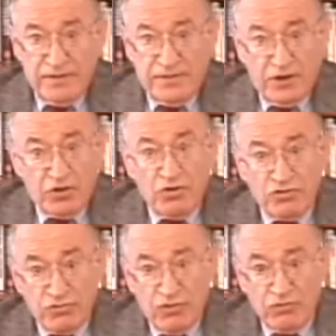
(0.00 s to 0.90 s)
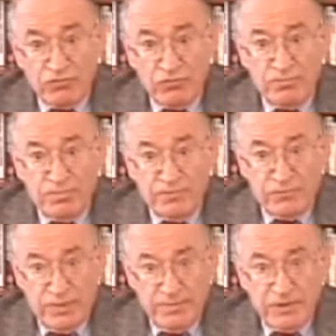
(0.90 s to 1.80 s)
than a control group of
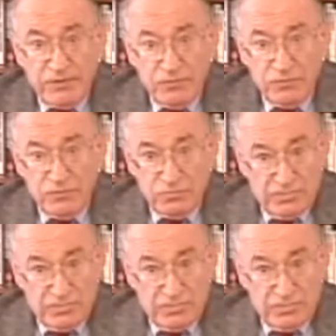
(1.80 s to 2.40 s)
women who